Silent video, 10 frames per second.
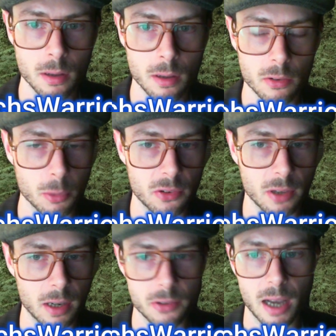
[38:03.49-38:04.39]
Someone
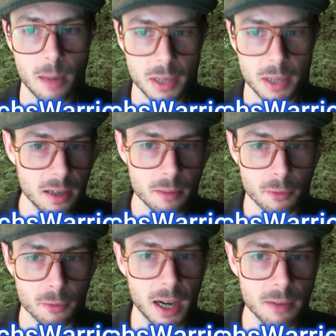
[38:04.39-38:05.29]
said, I stopped eating it for
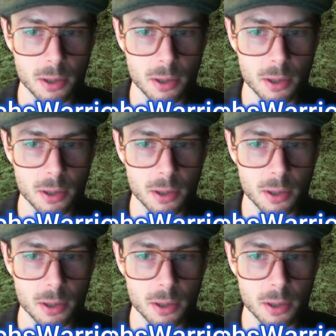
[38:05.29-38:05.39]
5